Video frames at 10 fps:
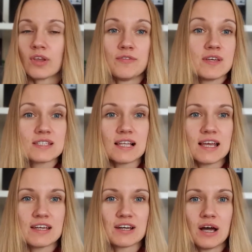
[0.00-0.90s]
things
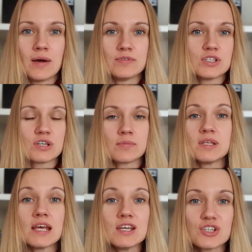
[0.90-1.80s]
like
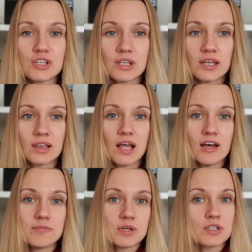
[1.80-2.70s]
discrimination in
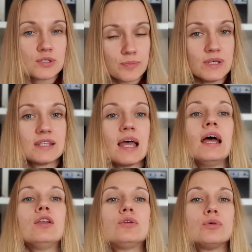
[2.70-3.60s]
life, because we
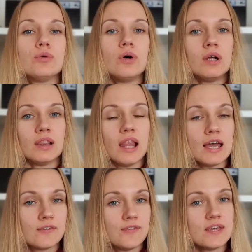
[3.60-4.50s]
tend to
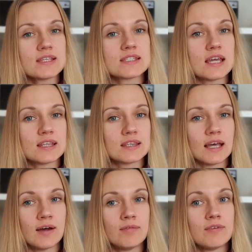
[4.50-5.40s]
like things
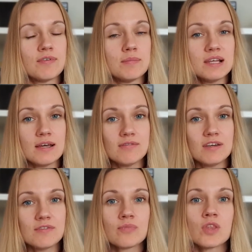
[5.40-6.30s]
that we're familiar with.